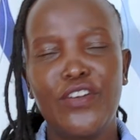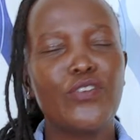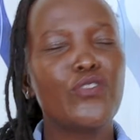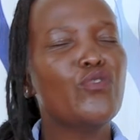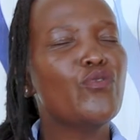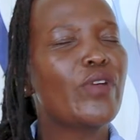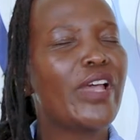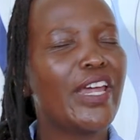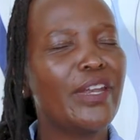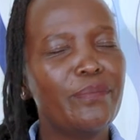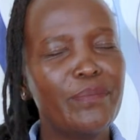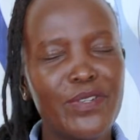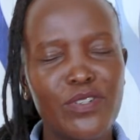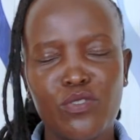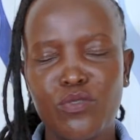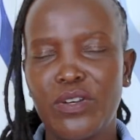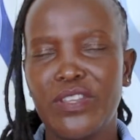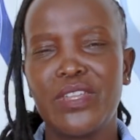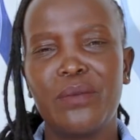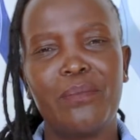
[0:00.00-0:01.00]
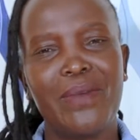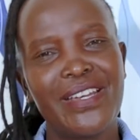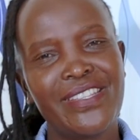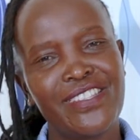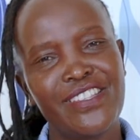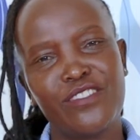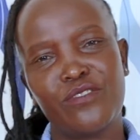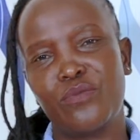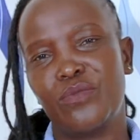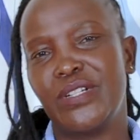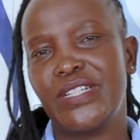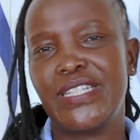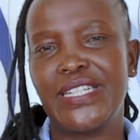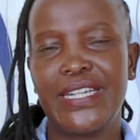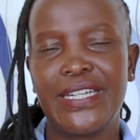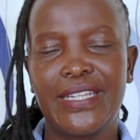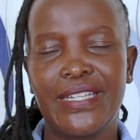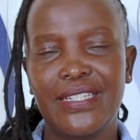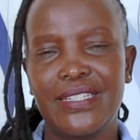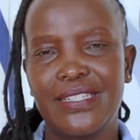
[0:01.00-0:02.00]
you can be sure the masses will
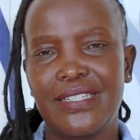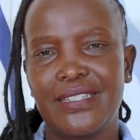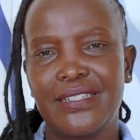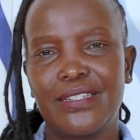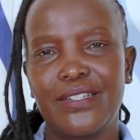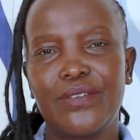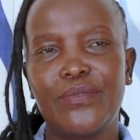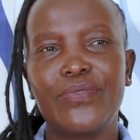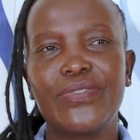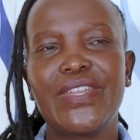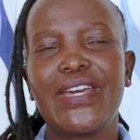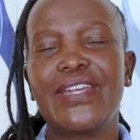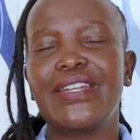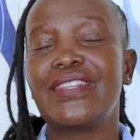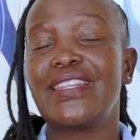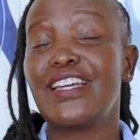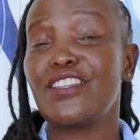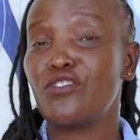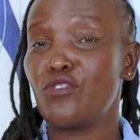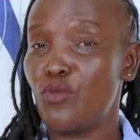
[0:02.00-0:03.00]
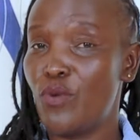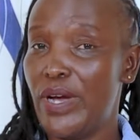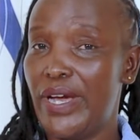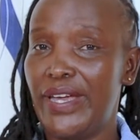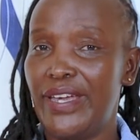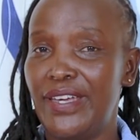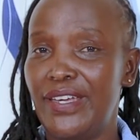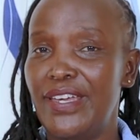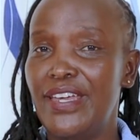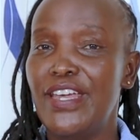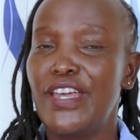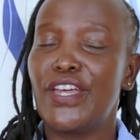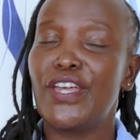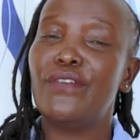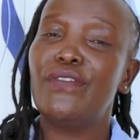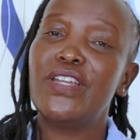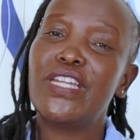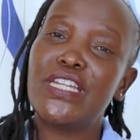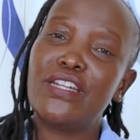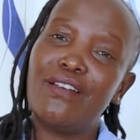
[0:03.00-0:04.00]
take it. Then that's why
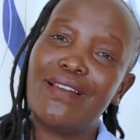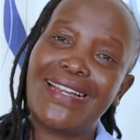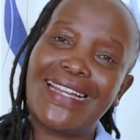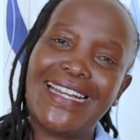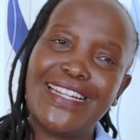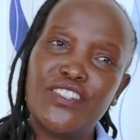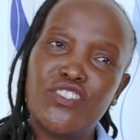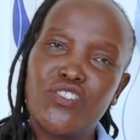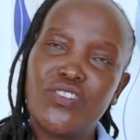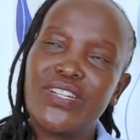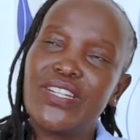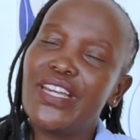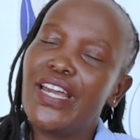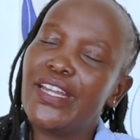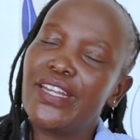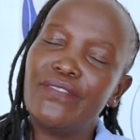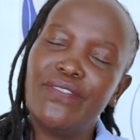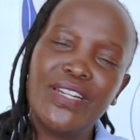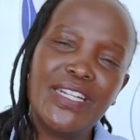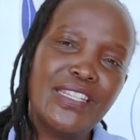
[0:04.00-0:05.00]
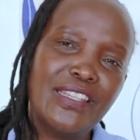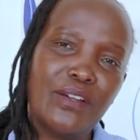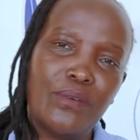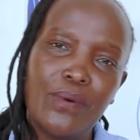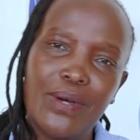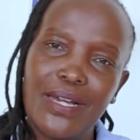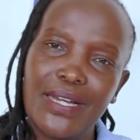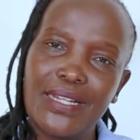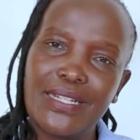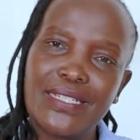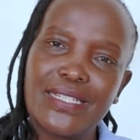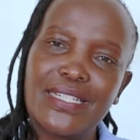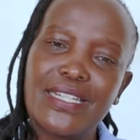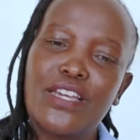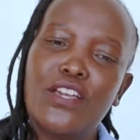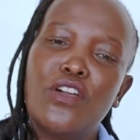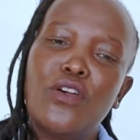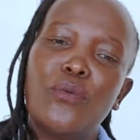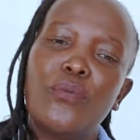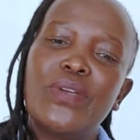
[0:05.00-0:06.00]
even in our country or even in the world,
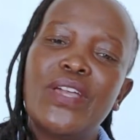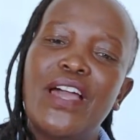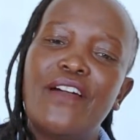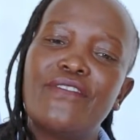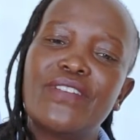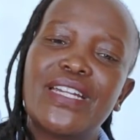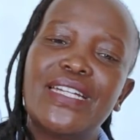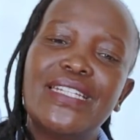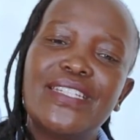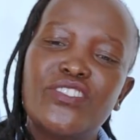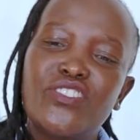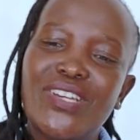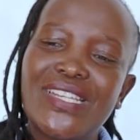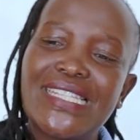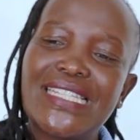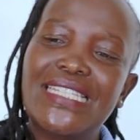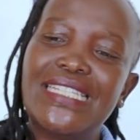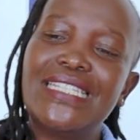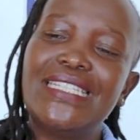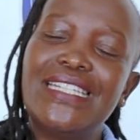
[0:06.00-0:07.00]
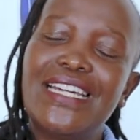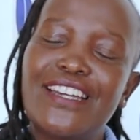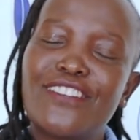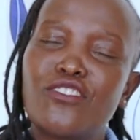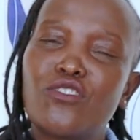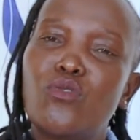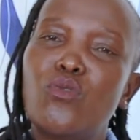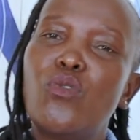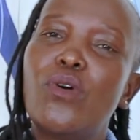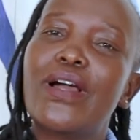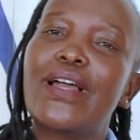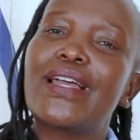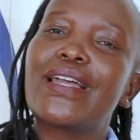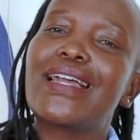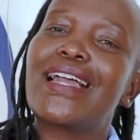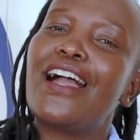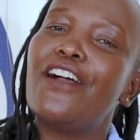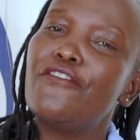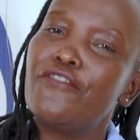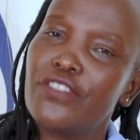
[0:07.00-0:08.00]
we have religious leaders who
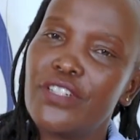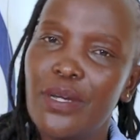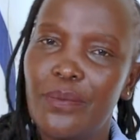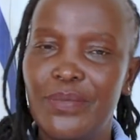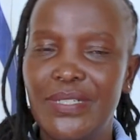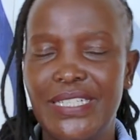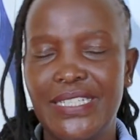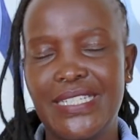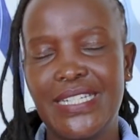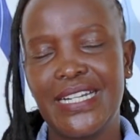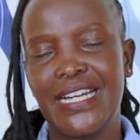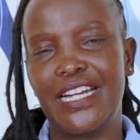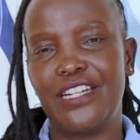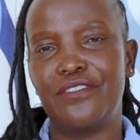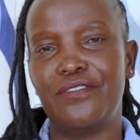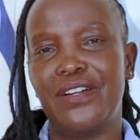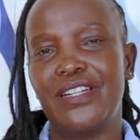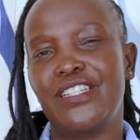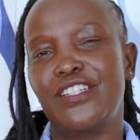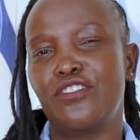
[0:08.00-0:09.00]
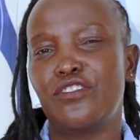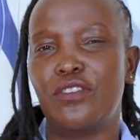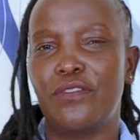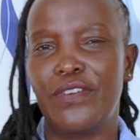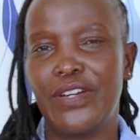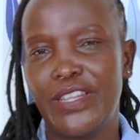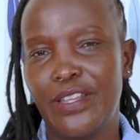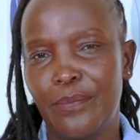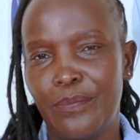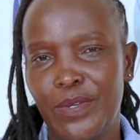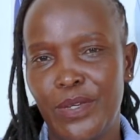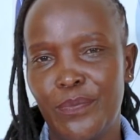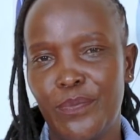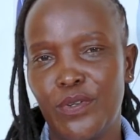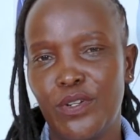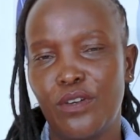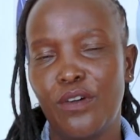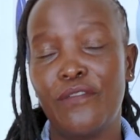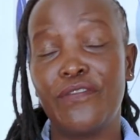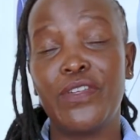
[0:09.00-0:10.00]
comfortably take advantage of other
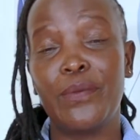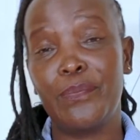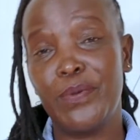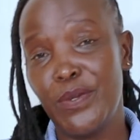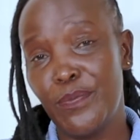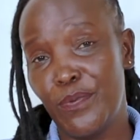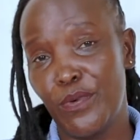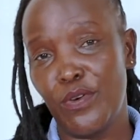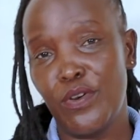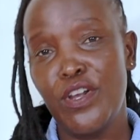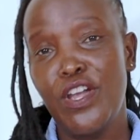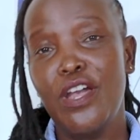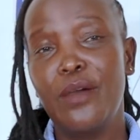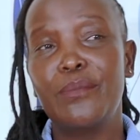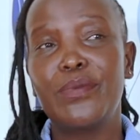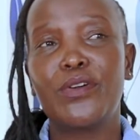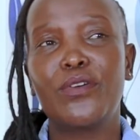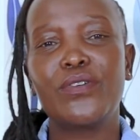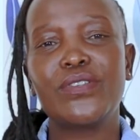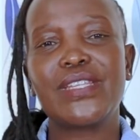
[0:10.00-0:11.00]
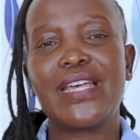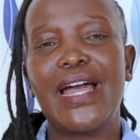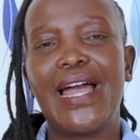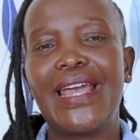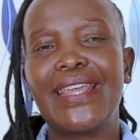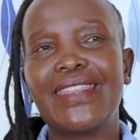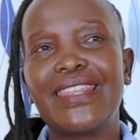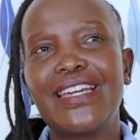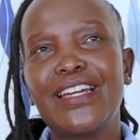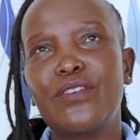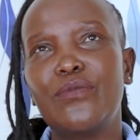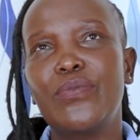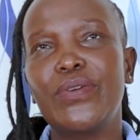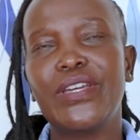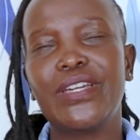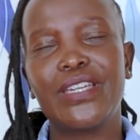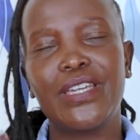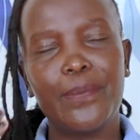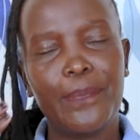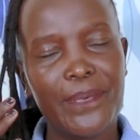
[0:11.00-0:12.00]
people, of the people, because I think we
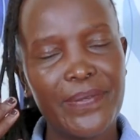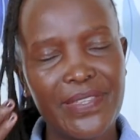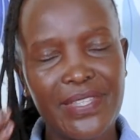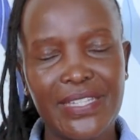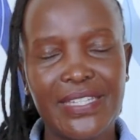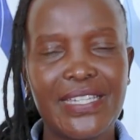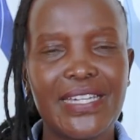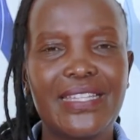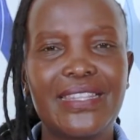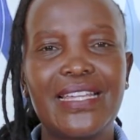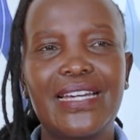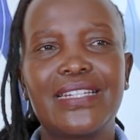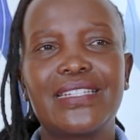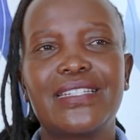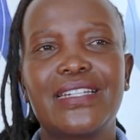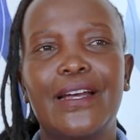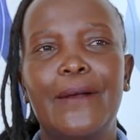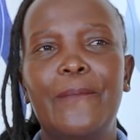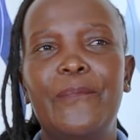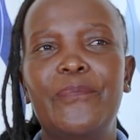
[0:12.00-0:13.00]
keep thinking that